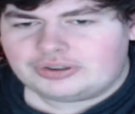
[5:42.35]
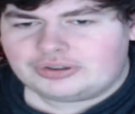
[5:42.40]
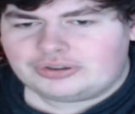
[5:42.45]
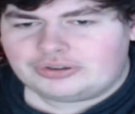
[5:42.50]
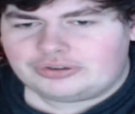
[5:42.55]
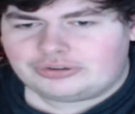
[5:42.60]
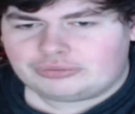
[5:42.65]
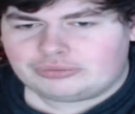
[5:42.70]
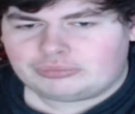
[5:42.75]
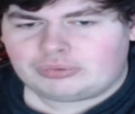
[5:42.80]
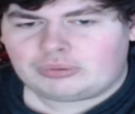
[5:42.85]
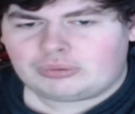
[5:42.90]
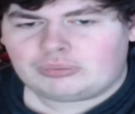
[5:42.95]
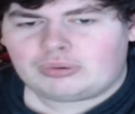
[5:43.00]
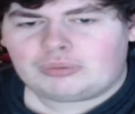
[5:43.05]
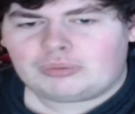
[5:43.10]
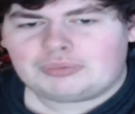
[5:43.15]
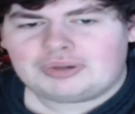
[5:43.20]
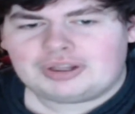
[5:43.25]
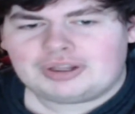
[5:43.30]
So where
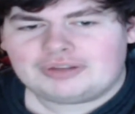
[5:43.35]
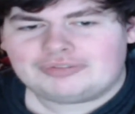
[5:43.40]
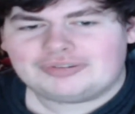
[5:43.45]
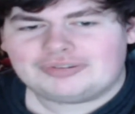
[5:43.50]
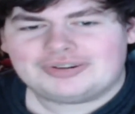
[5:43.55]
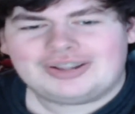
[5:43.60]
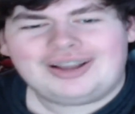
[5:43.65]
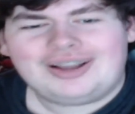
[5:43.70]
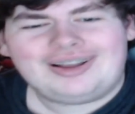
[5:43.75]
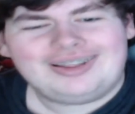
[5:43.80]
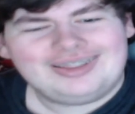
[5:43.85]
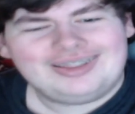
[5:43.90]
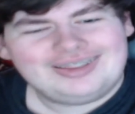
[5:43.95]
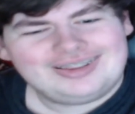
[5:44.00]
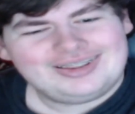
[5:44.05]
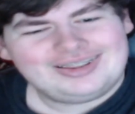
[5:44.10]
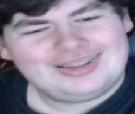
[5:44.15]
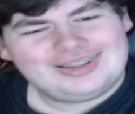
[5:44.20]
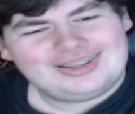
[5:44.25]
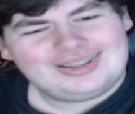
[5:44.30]
were we? I forgot.
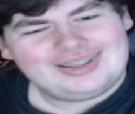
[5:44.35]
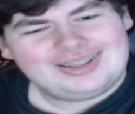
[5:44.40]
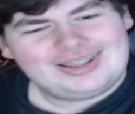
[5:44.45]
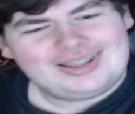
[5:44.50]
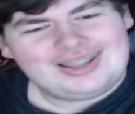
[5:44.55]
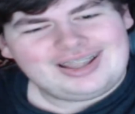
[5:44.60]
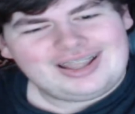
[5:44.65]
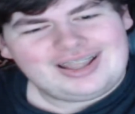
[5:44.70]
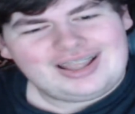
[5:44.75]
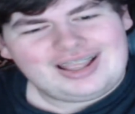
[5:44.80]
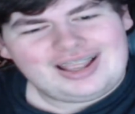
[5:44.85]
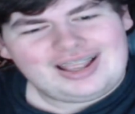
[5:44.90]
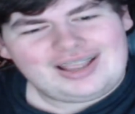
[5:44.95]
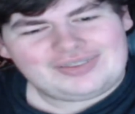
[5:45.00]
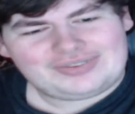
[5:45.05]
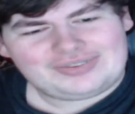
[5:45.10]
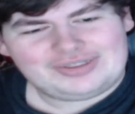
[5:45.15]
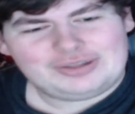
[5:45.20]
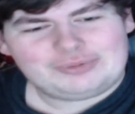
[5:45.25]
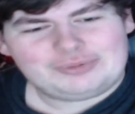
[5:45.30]

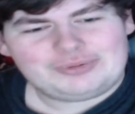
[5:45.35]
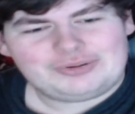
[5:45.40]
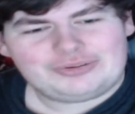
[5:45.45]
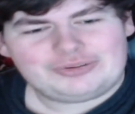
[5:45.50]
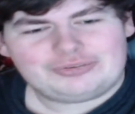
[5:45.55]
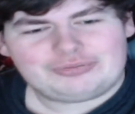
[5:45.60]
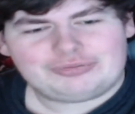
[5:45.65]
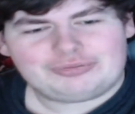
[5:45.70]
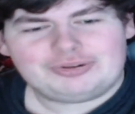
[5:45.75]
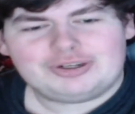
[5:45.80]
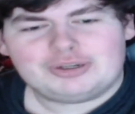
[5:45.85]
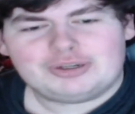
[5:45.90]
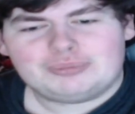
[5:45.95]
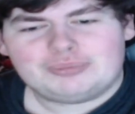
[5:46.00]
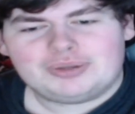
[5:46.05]
Asking what is freedom?